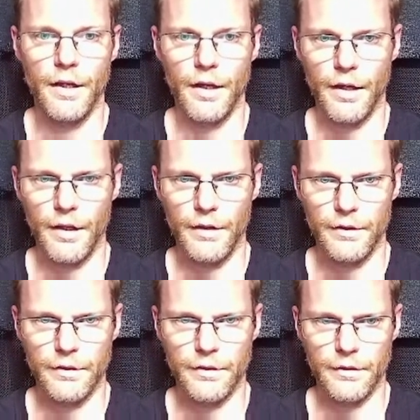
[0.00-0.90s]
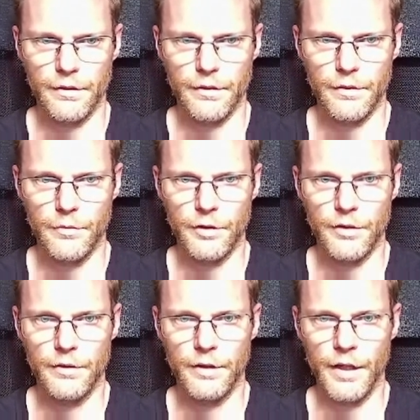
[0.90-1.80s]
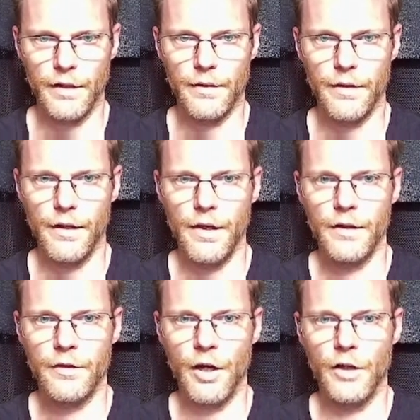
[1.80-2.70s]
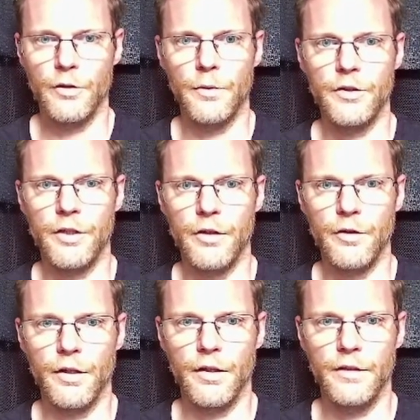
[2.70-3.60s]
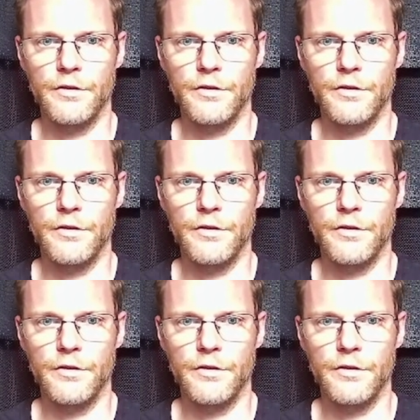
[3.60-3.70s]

and well, yeah, the other material is